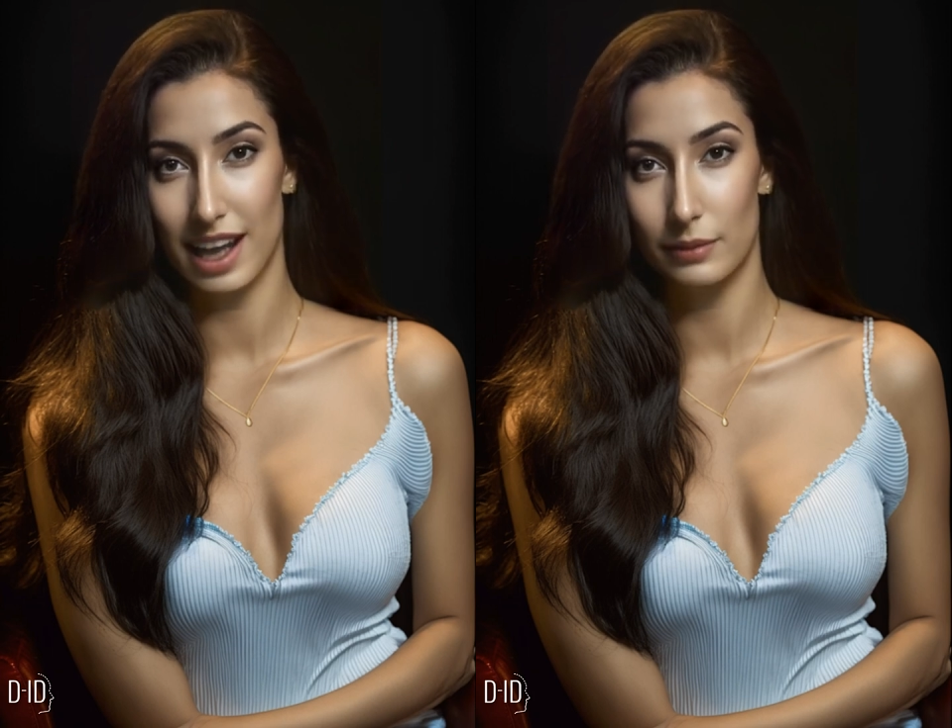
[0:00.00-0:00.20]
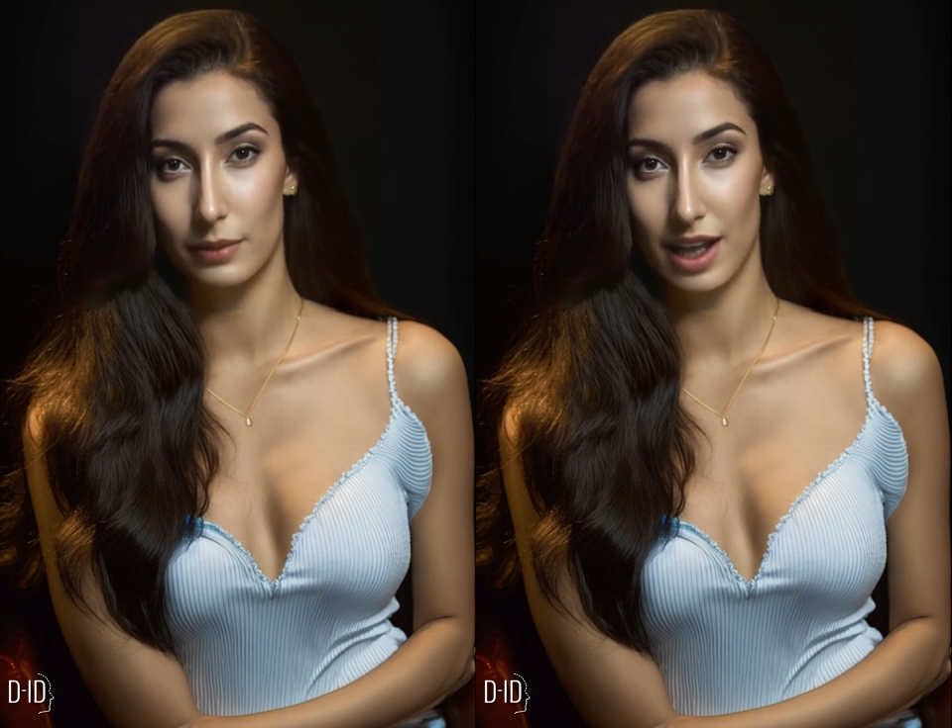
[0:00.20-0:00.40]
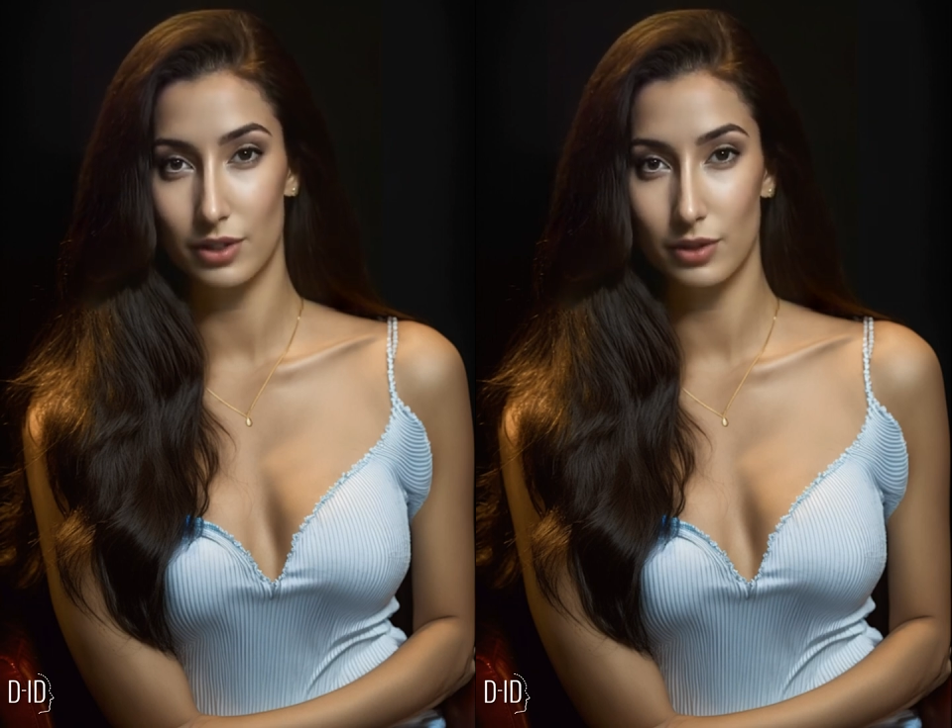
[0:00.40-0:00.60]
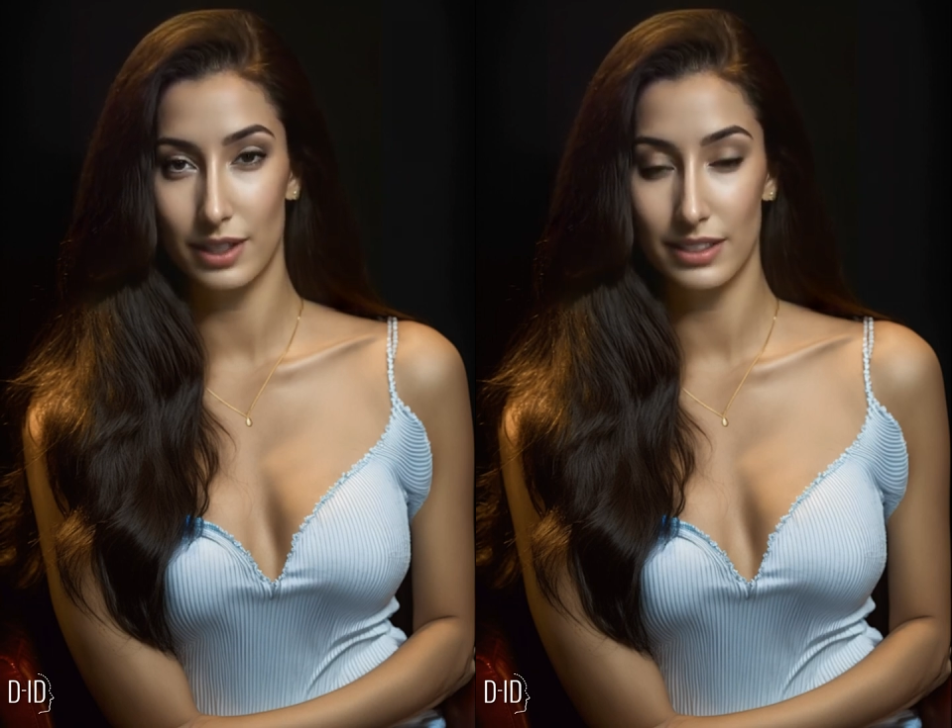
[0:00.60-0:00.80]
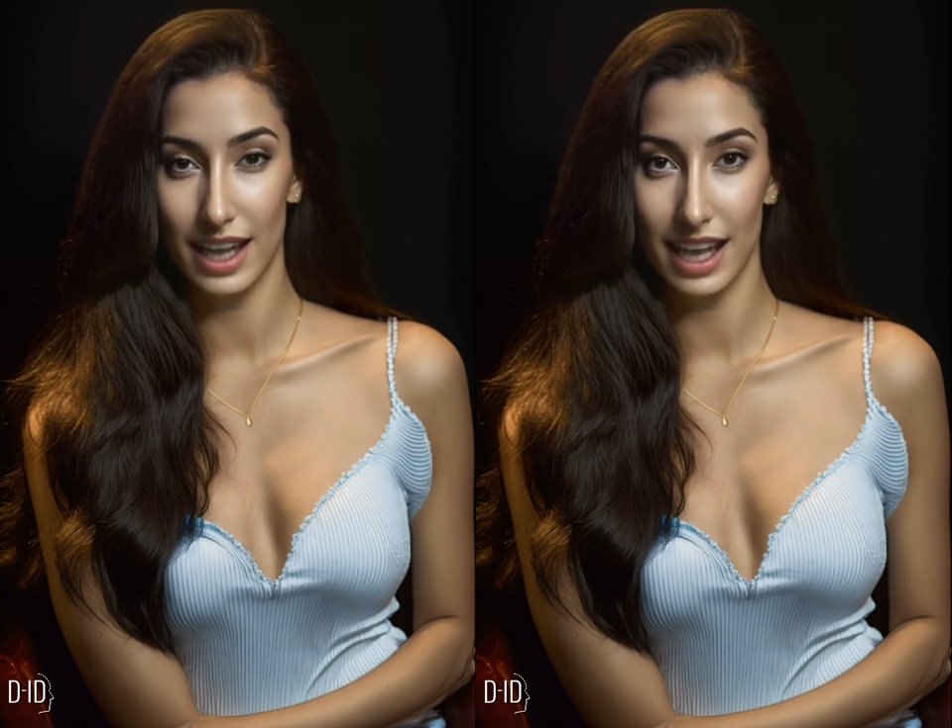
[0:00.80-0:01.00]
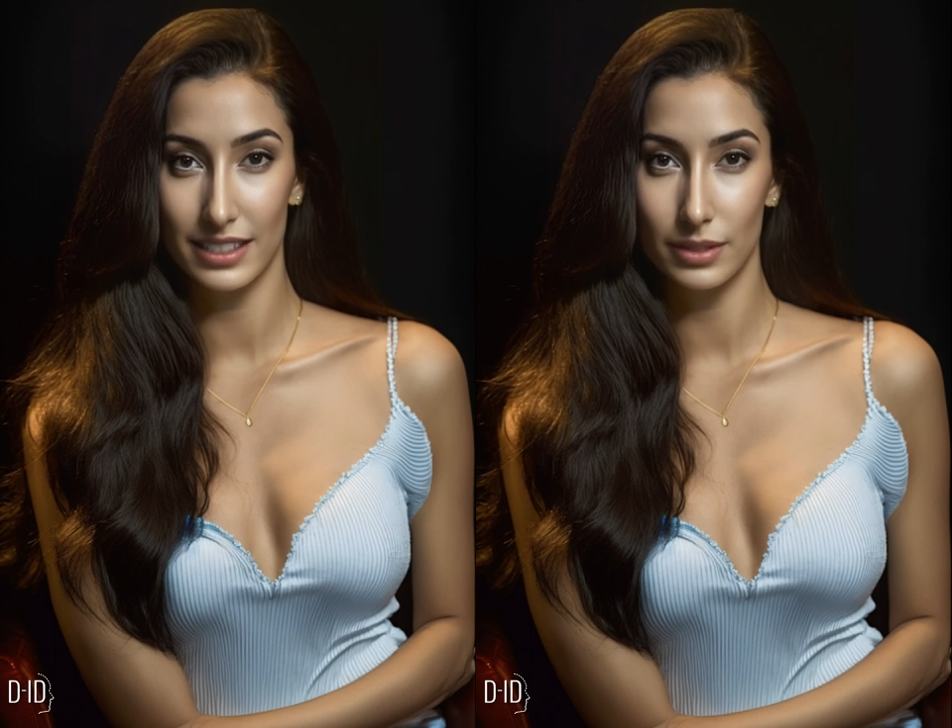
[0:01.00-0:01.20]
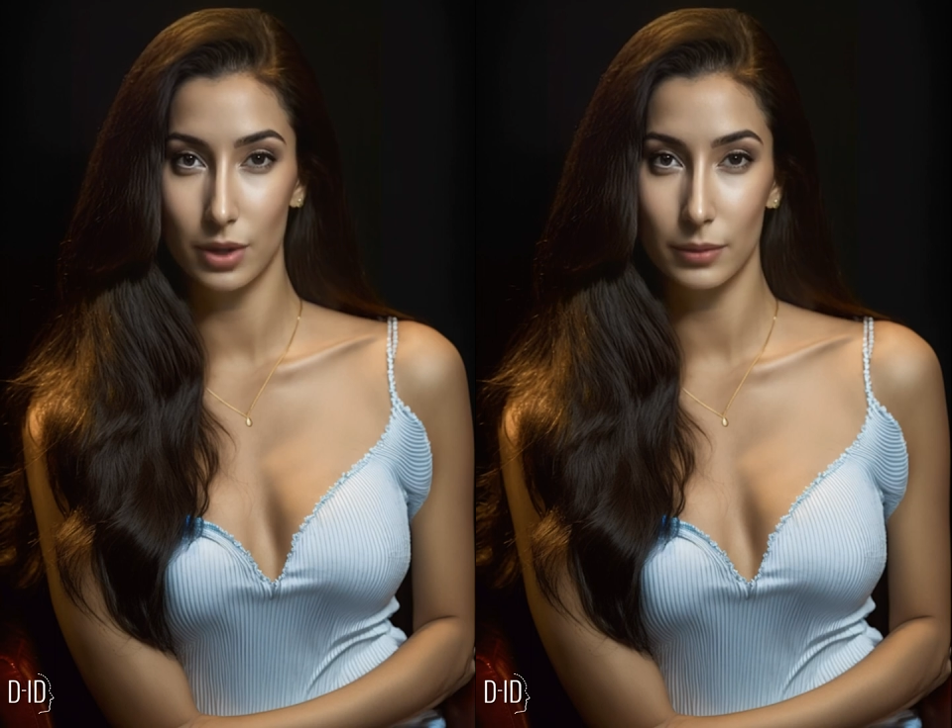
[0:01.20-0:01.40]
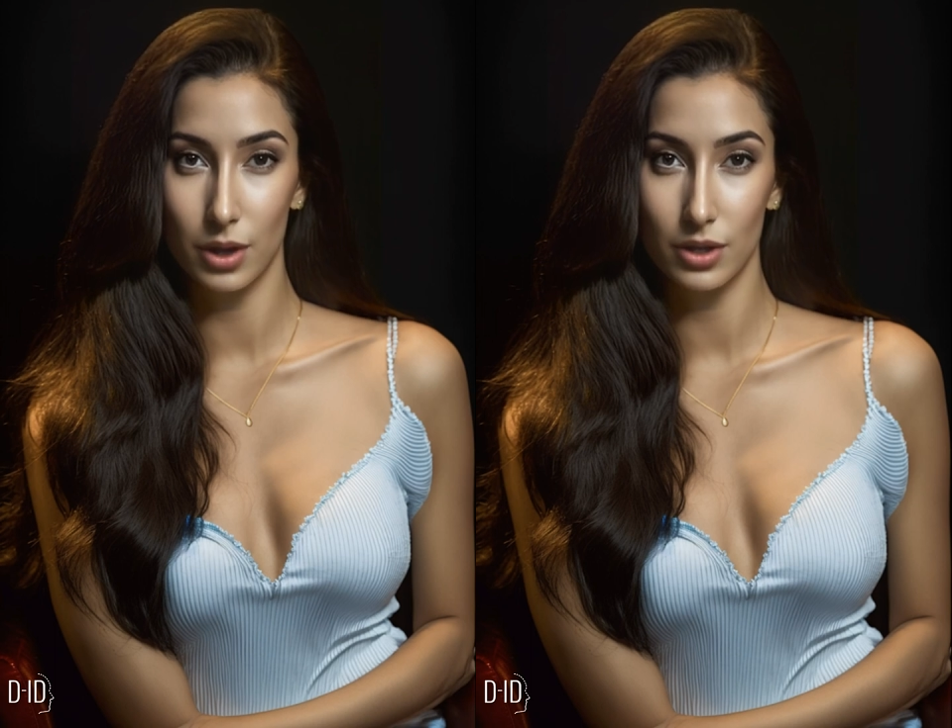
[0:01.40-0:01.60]
has been under intense
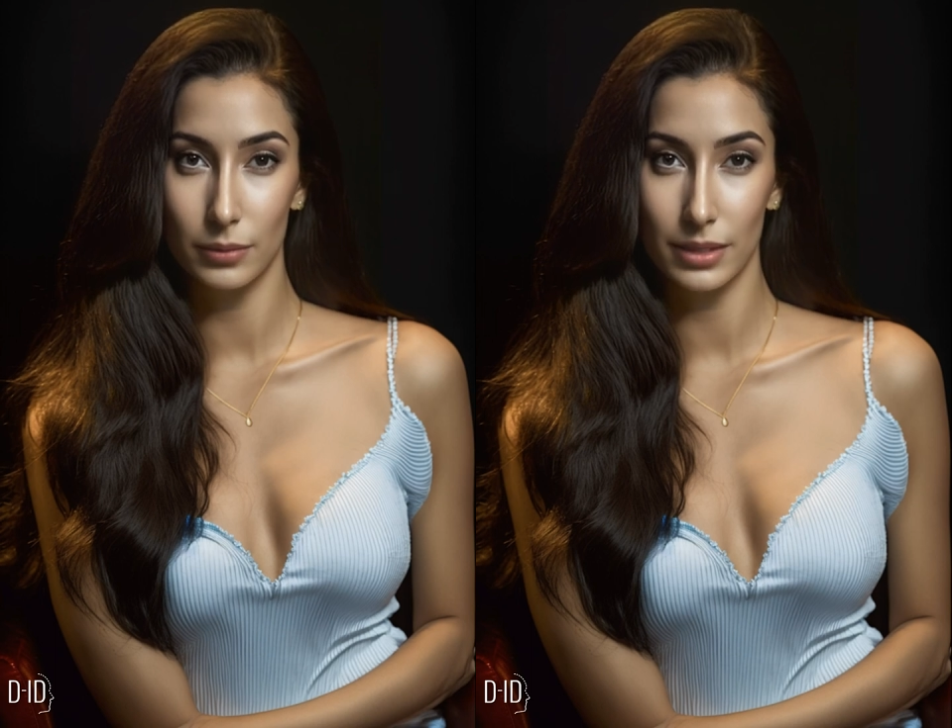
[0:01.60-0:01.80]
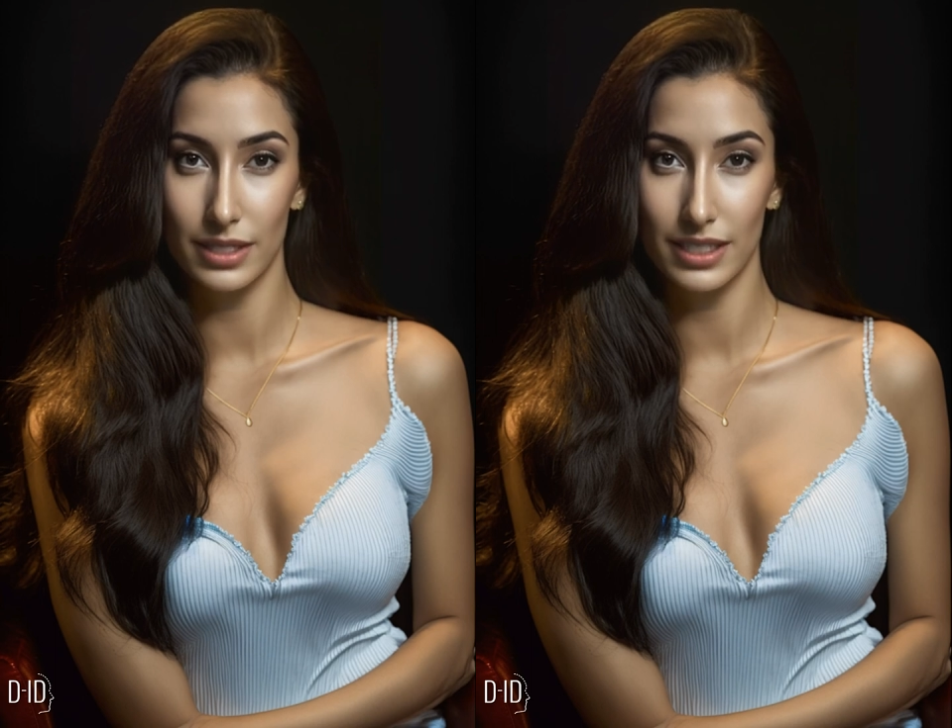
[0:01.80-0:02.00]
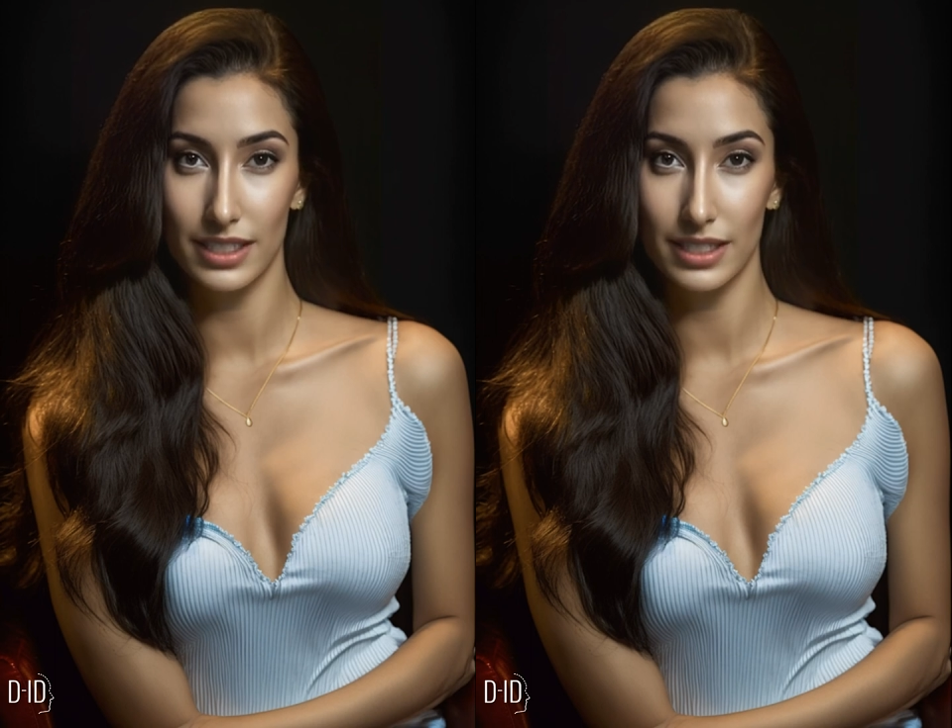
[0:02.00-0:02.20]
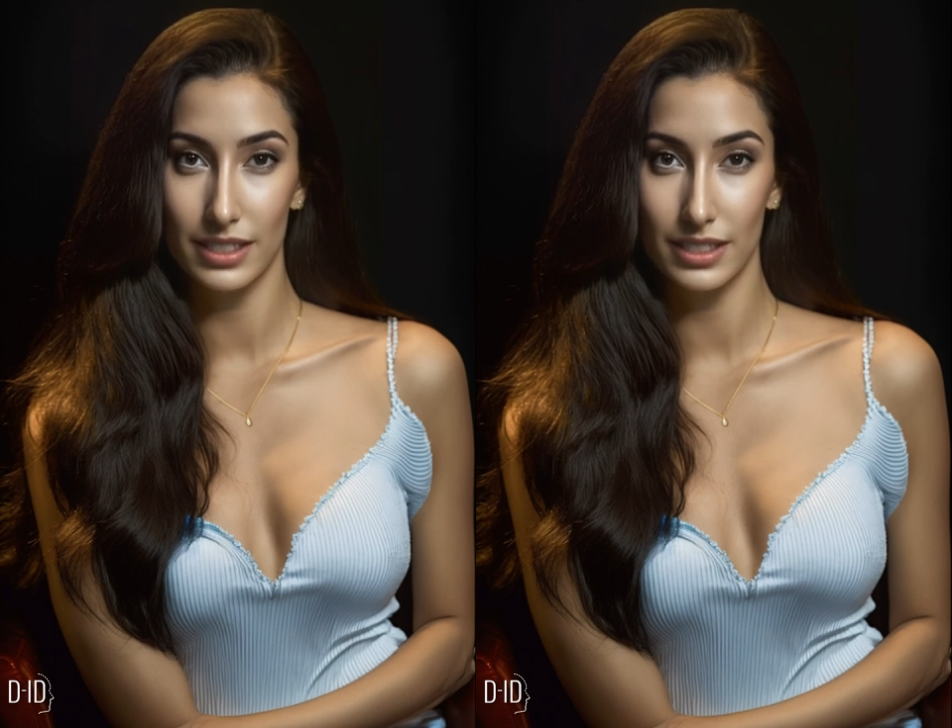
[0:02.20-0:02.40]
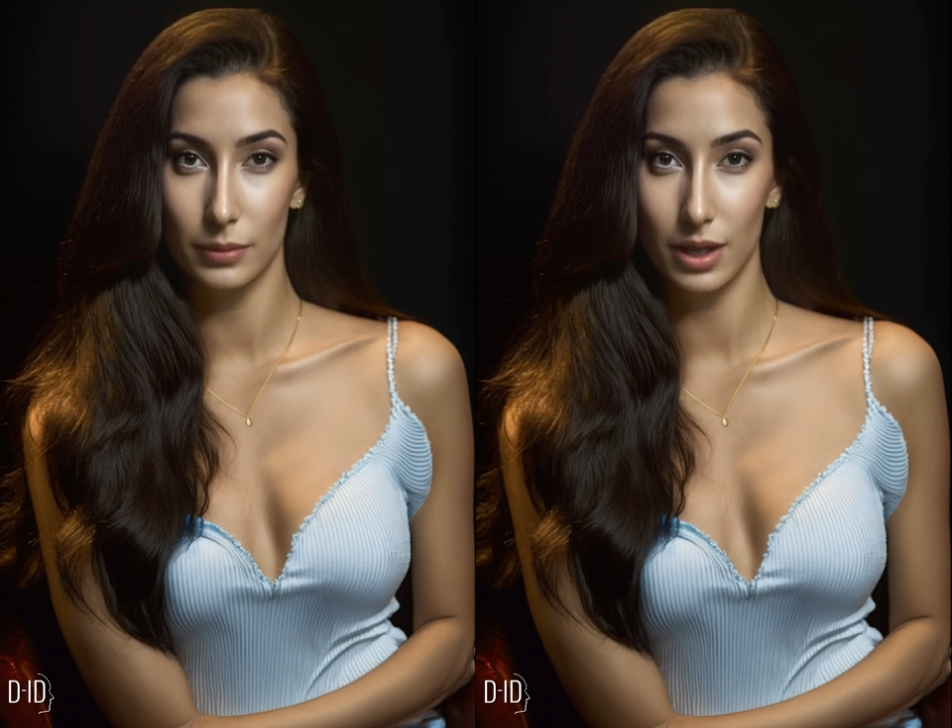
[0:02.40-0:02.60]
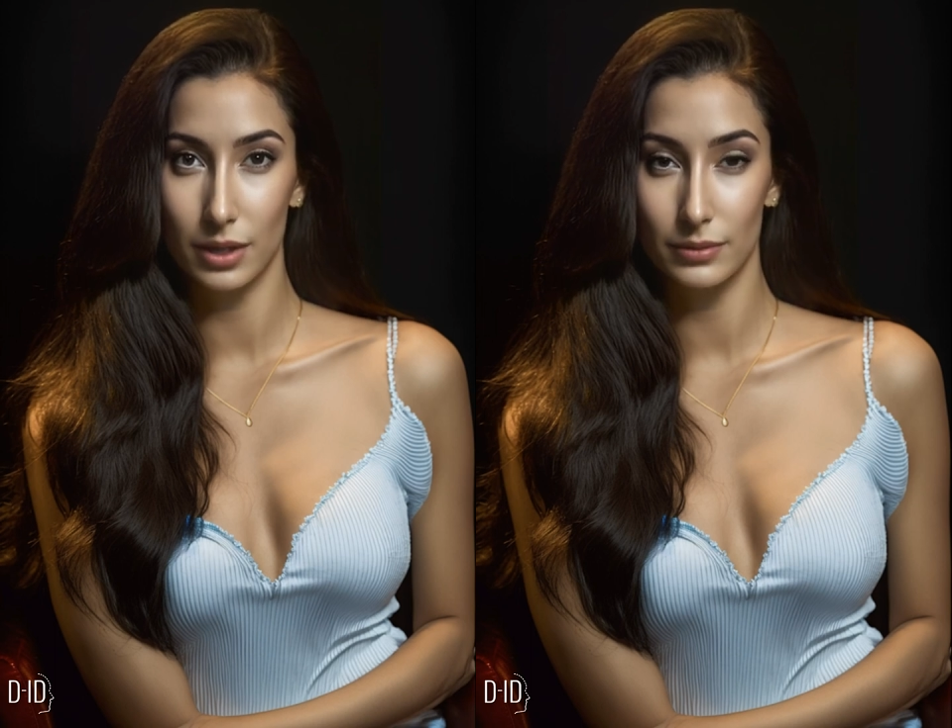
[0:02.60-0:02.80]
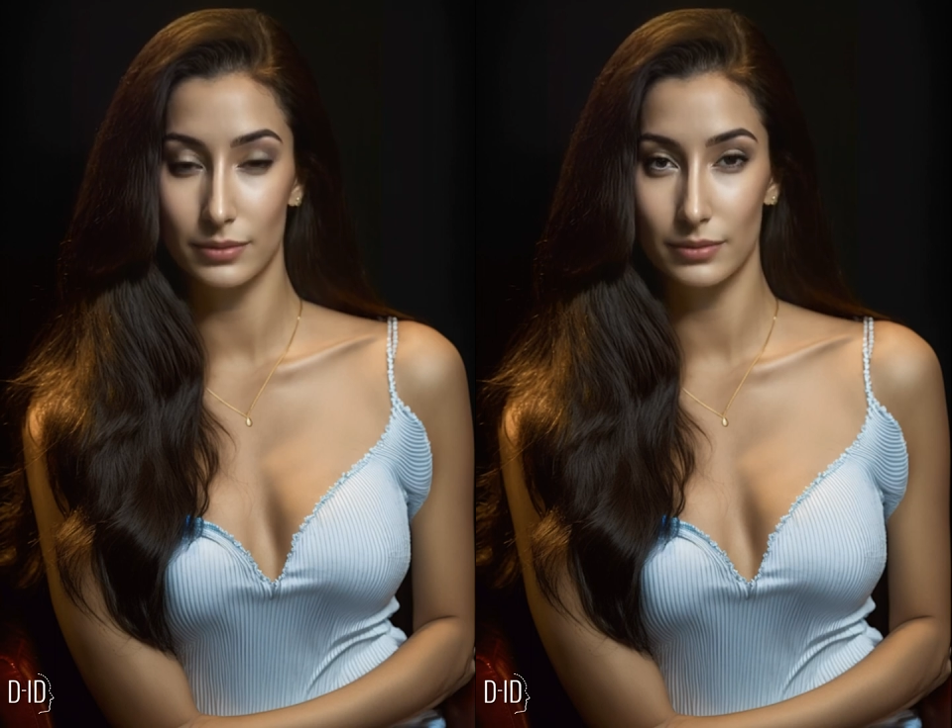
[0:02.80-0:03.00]
bombardment since the summer.